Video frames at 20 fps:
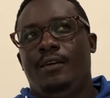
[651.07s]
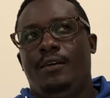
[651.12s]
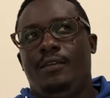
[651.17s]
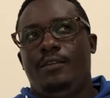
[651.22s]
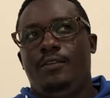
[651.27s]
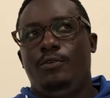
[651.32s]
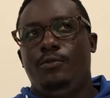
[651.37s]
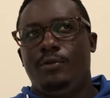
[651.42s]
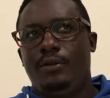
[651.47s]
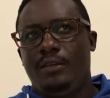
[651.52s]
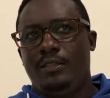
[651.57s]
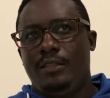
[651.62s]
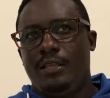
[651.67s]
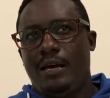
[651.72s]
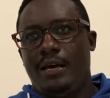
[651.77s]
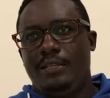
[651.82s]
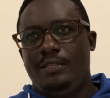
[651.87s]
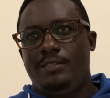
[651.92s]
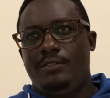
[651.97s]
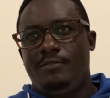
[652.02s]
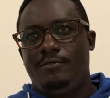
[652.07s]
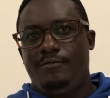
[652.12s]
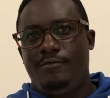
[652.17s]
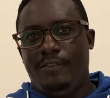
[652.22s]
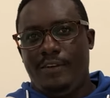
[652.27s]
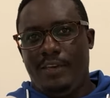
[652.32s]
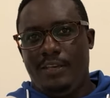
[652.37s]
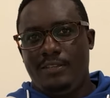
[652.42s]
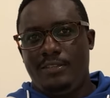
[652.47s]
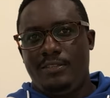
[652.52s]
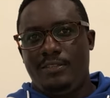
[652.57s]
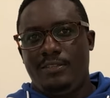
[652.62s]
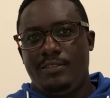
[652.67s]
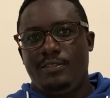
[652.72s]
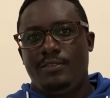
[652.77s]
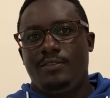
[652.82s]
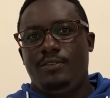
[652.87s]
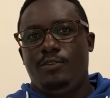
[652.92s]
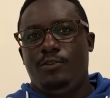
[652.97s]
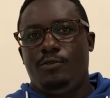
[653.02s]
During that
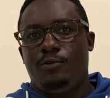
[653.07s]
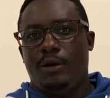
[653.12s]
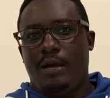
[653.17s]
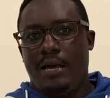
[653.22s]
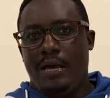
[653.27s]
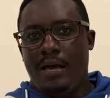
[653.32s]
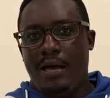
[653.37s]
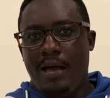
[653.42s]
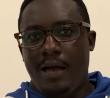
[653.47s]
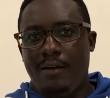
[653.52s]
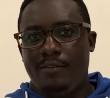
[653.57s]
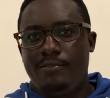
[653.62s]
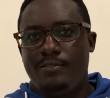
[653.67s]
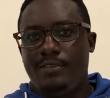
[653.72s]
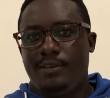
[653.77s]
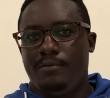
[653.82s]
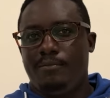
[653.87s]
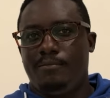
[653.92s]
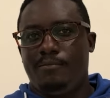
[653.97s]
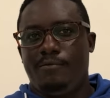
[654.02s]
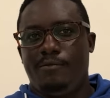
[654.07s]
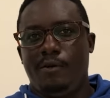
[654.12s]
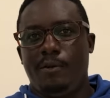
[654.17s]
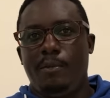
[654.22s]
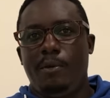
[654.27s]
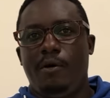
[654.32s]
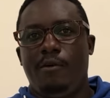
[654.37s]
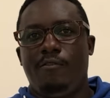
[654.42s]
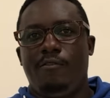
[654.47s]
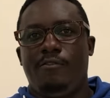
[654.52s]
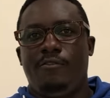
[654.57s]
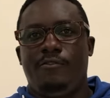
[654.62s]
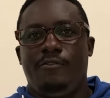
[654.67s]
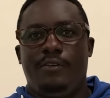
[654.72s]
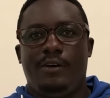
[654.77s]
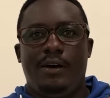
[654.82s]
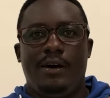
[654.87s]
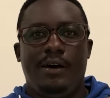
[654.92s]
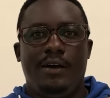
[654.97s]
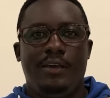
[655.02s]
phase, you can have some form of
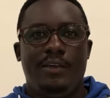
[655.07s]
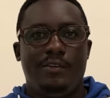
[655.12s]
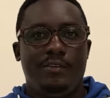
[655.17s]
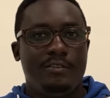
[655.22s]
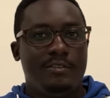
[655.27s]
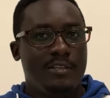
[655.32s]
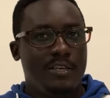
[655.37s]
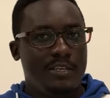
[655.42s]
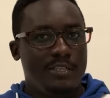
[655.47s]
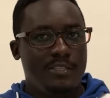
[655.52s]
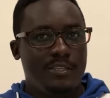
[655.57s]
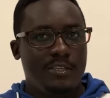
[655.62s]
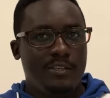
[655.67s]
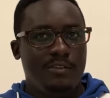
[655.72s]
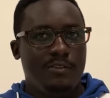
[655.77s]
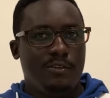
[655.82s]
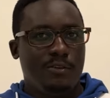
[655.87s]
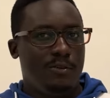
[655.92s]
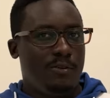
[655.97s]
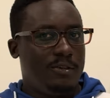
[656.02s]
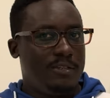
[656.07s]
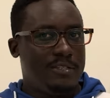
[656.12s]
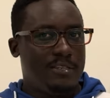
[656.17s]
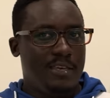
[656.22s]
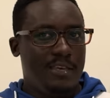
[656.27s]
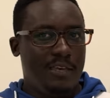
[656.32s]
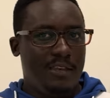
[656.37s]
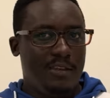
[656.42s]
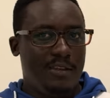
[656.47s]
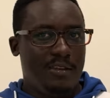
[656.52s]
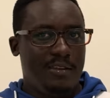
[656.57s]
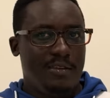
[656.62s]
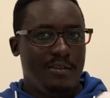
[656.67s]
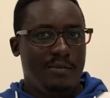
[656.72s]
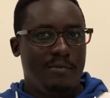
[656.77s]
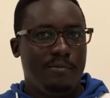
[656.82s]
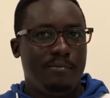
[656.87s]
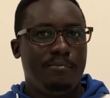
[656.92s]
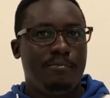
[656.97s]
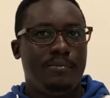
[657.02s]
irritation on your skin,
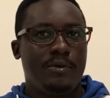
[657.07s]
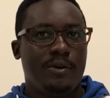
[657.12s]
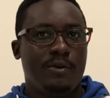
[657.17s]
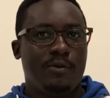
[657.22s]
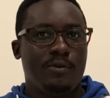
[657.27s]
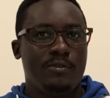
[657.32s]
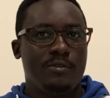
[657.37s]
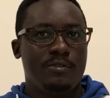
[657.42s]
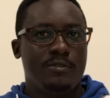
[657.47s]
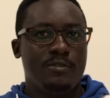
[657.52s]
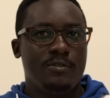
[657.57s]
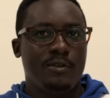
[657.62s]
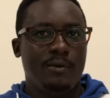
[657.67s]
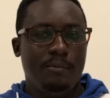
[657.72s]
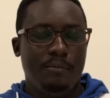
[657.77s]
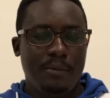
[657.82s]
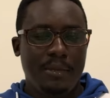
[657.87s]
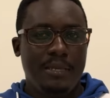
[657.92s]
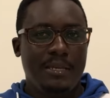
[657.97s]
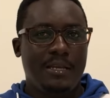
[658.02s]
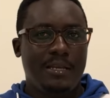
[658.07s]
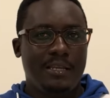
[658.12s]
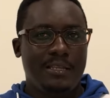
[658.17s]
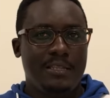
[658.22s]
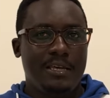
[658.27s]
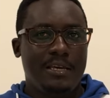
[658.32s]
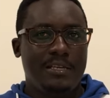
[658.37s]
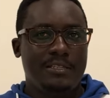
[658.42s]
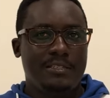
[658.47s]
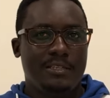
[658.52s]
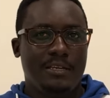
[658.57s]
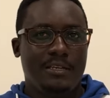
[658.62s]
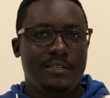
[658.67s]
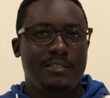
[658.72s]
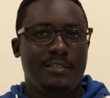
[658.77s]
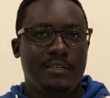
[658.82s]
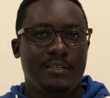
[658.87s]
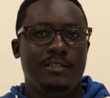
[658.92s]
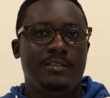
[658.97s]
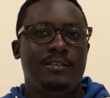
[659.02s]
because immediately they're
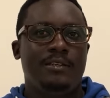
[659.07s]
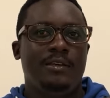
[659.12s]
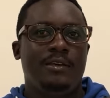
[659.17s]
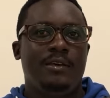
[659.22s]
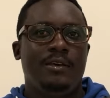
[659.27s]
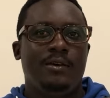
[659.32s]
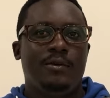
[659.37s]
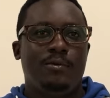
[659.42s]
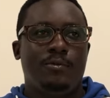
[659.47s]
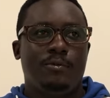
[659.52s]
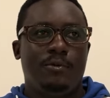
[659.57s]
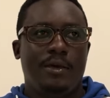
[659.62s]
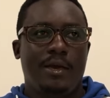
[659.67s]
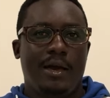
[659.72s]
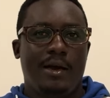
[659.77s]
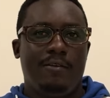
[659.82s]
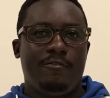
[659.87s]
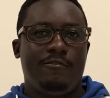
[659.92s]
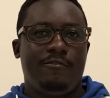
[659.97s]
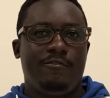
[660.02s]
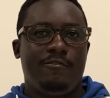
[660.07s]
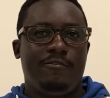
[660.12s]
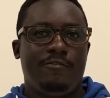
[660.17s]
injected, we have